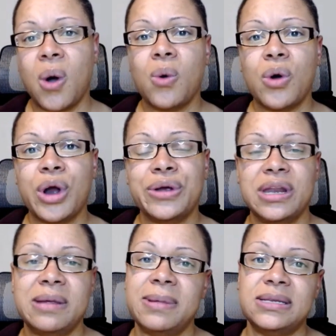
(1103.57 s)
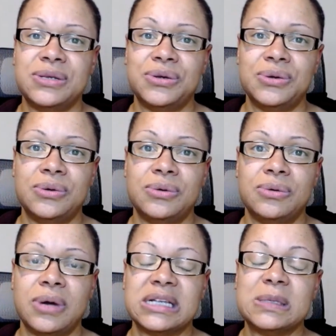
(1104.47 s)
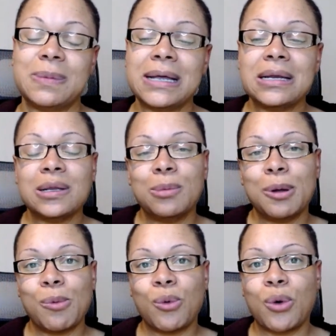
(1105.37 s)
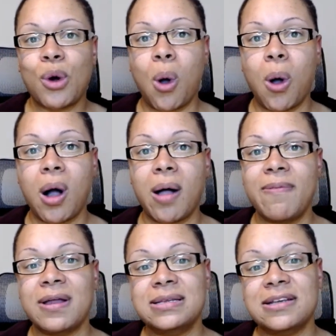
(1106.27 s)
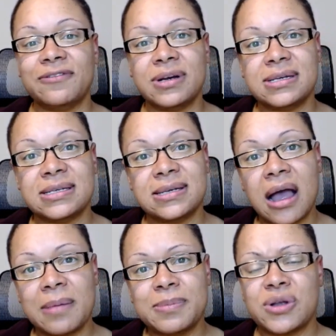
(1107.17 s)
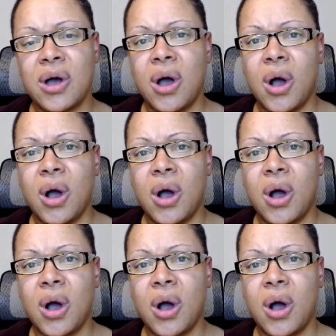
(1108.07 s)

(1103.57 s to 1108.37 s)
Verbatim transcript: or you need me to explain a little bit more on the different steps